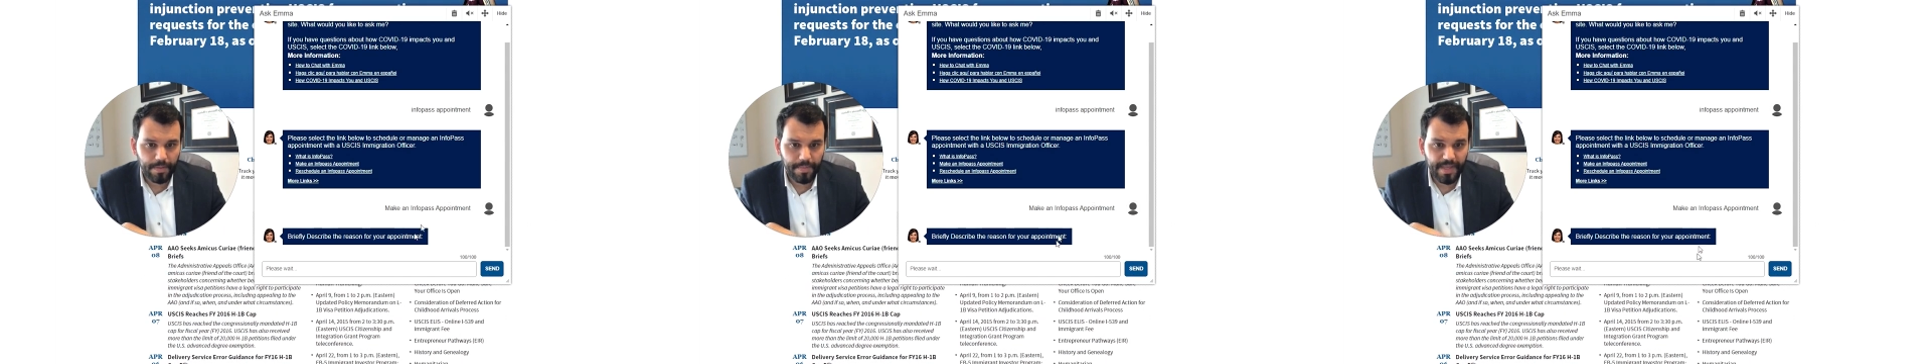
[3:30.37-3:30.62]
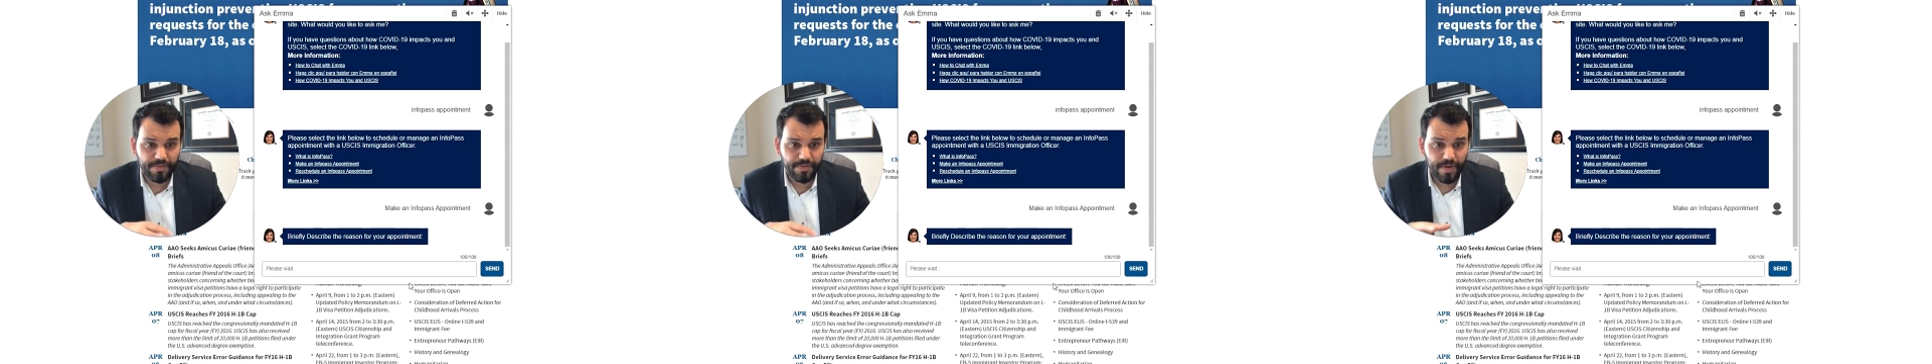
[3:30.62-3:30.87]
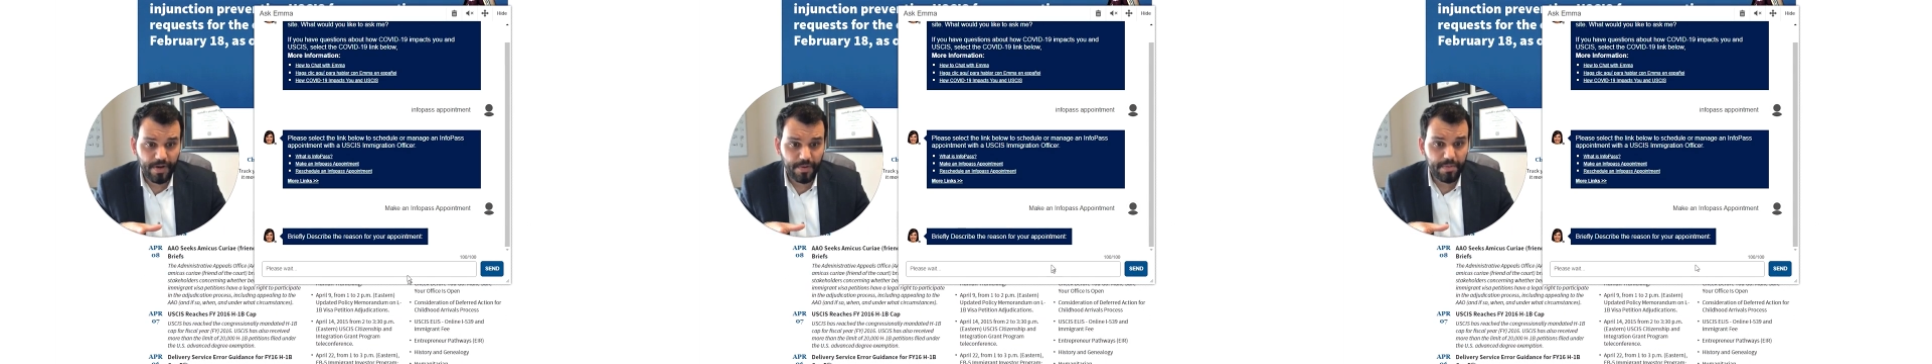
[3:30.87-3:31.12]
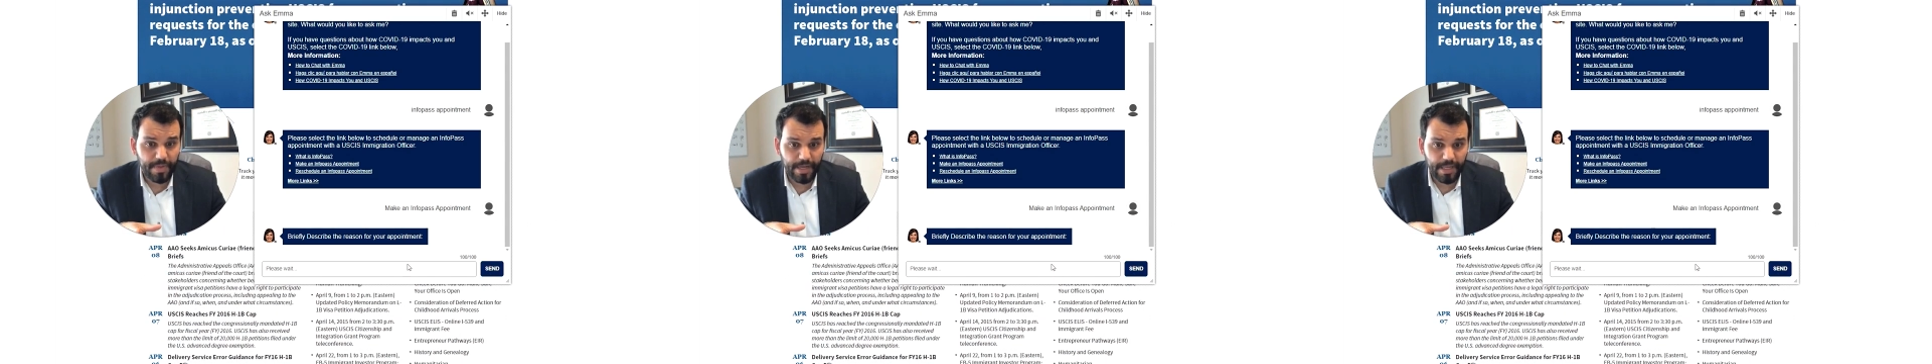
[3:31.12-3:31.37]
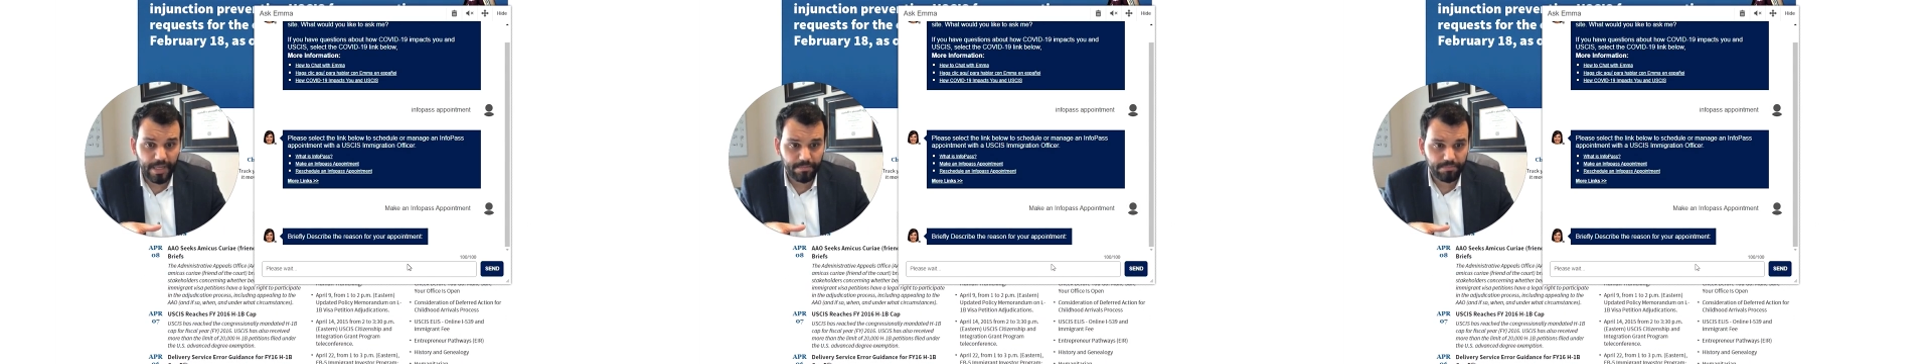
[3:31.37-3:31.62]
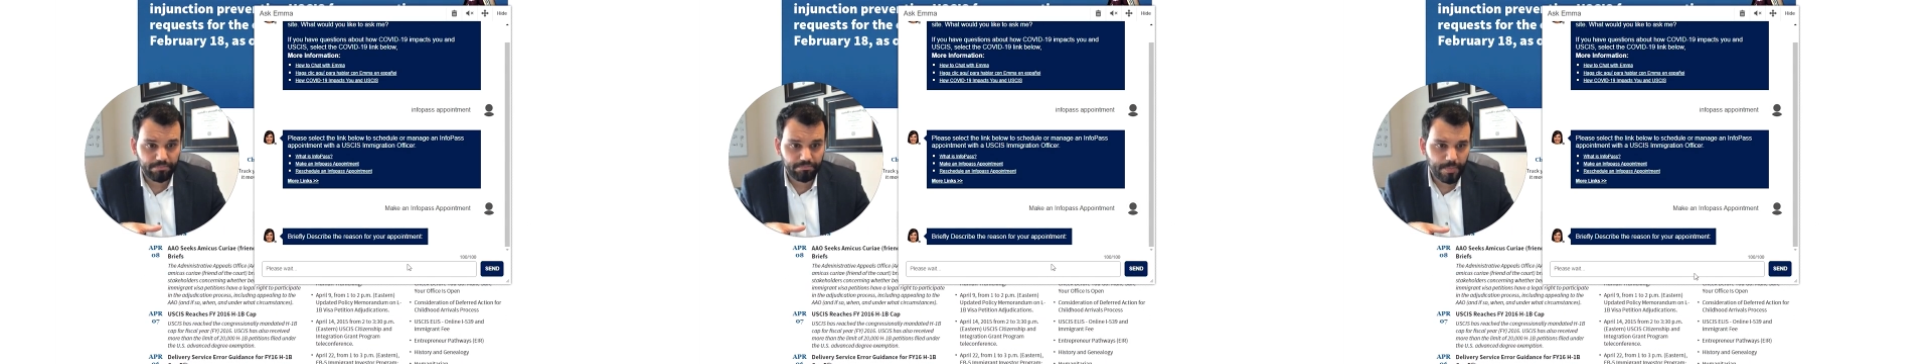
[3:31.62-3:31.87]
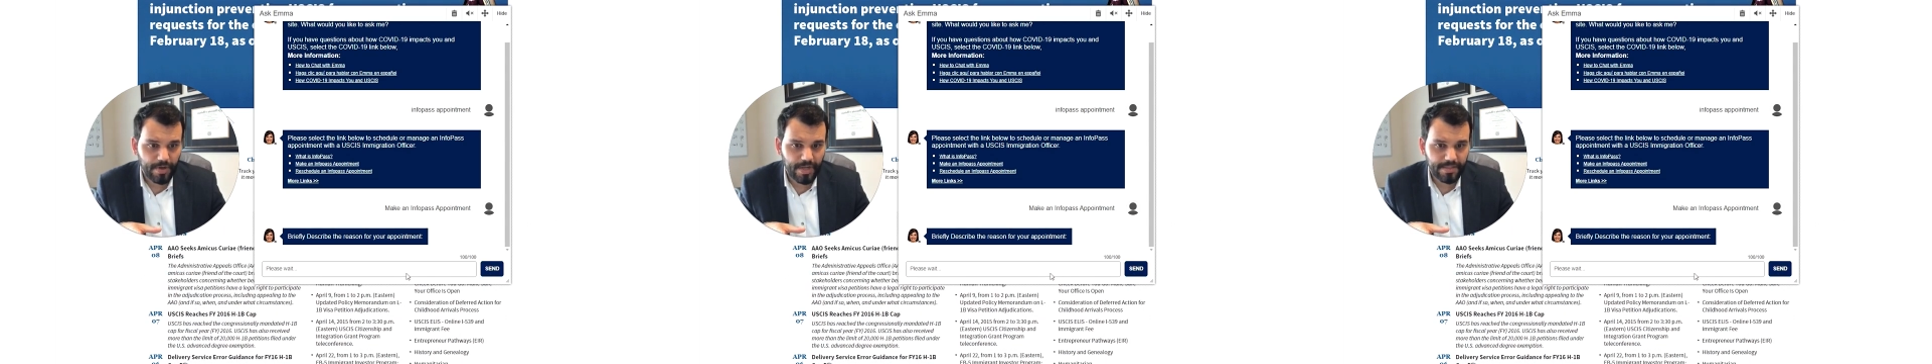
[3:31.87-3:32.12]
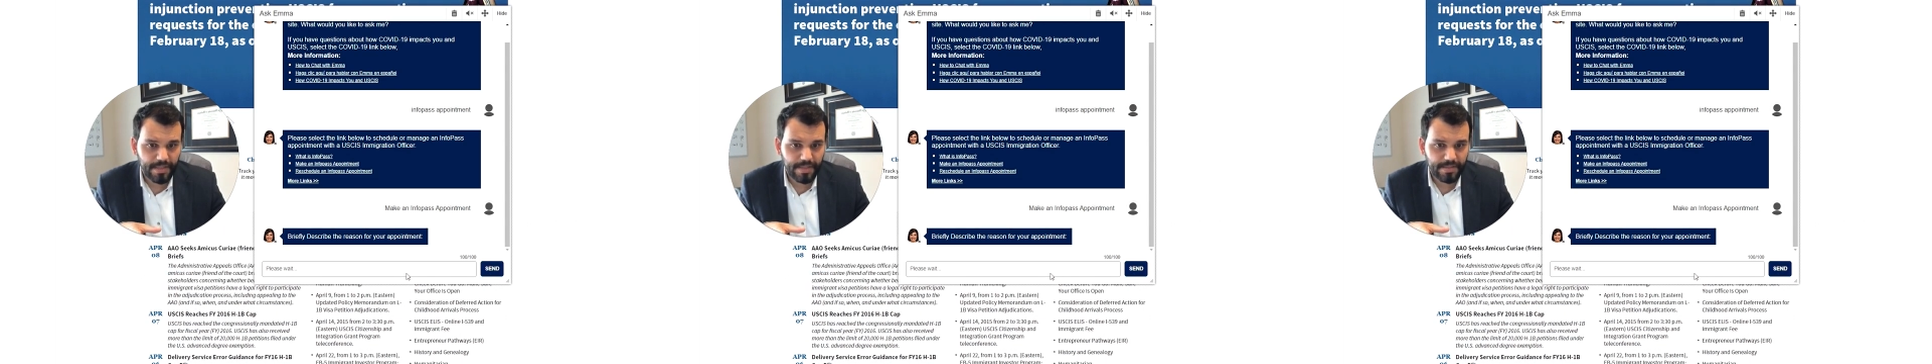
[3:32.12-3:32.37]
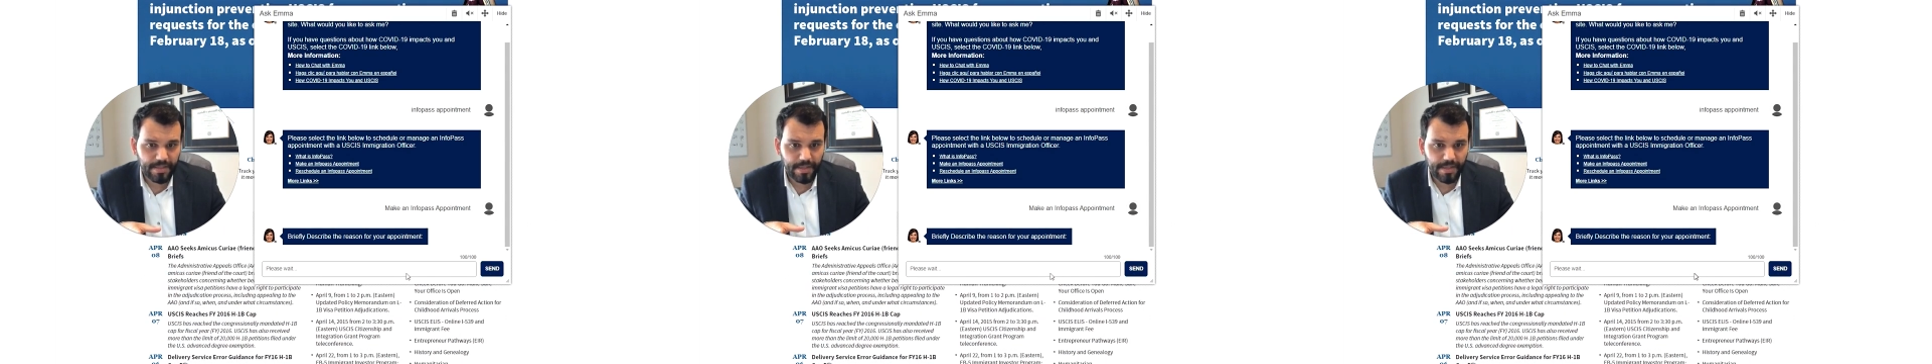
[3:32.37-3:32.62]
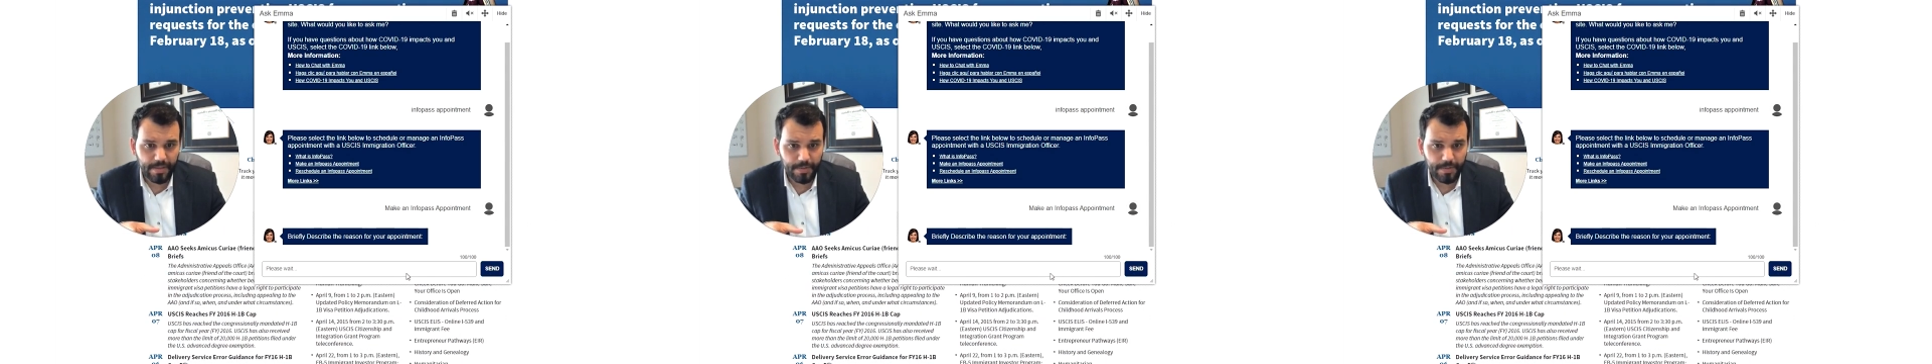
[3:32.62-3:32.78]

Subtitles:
It's very buggy. Processing,